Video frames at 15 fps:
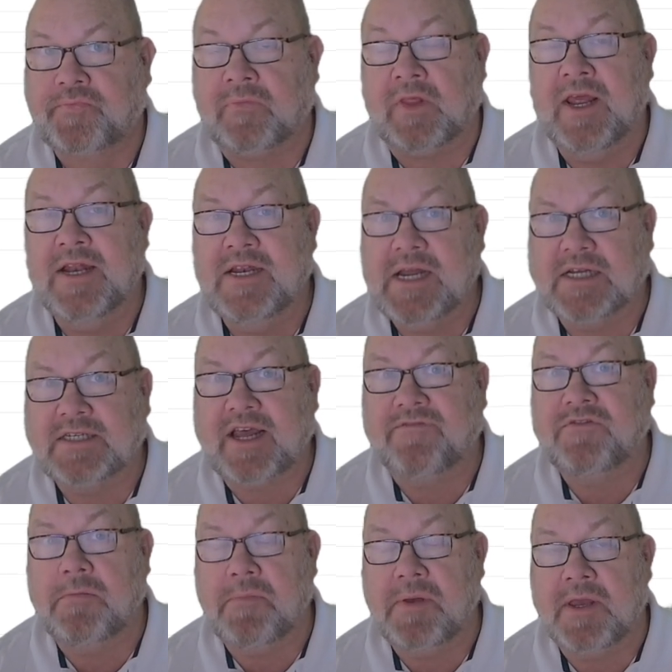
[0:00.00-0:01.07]
It does have
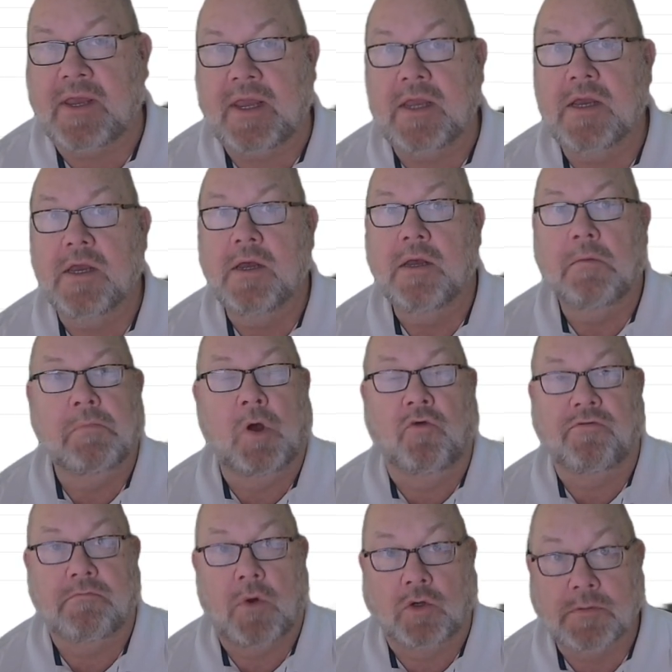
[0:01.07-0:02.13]
to be both
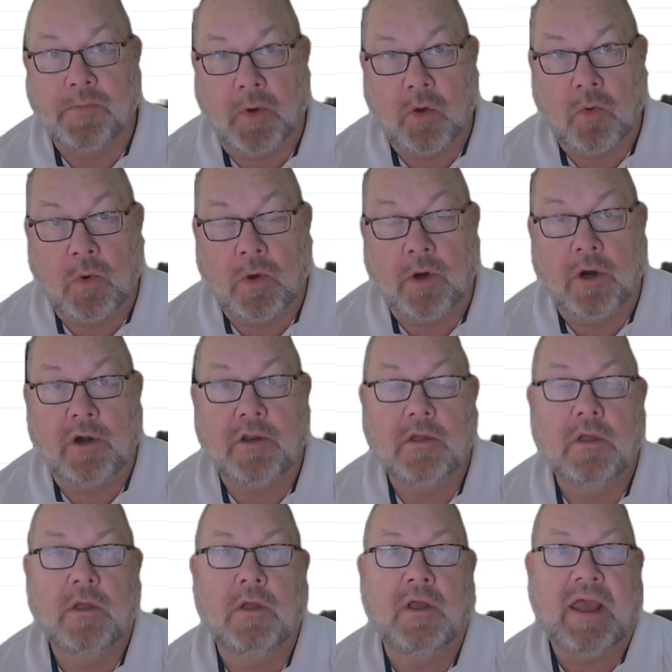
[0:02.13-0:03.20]
multiple award
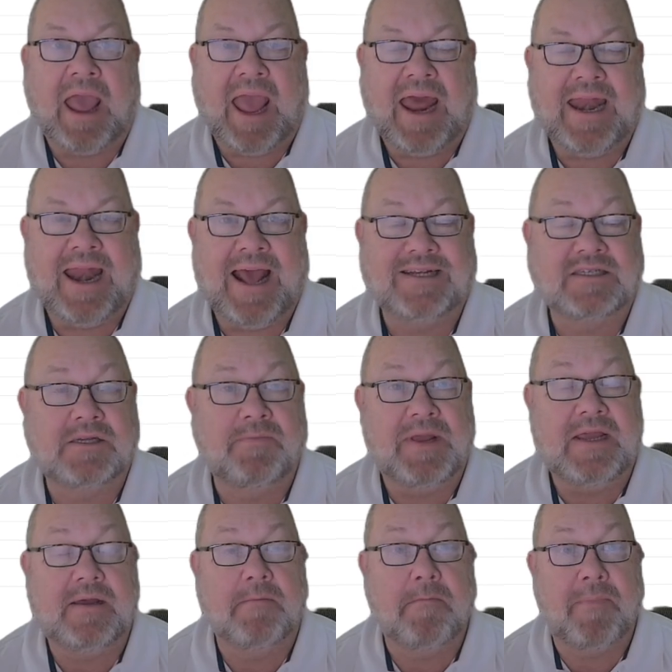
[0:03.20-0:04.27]
and it has to be
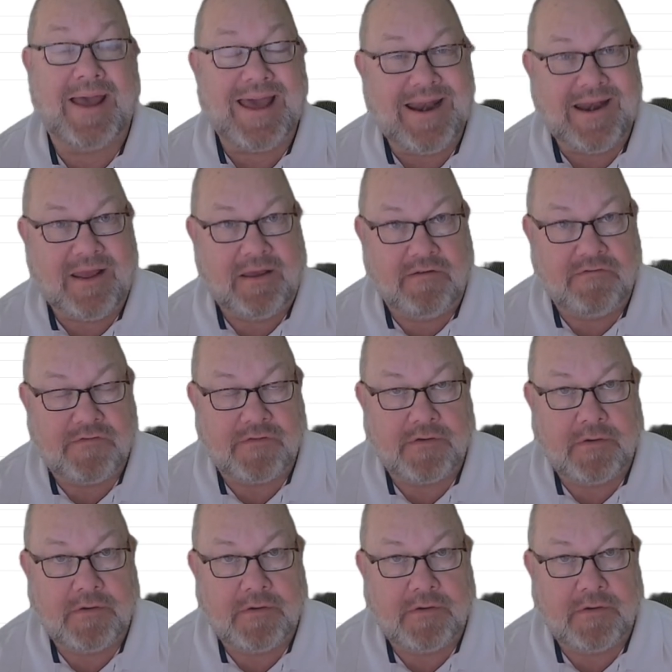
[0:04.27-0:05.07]
competitive.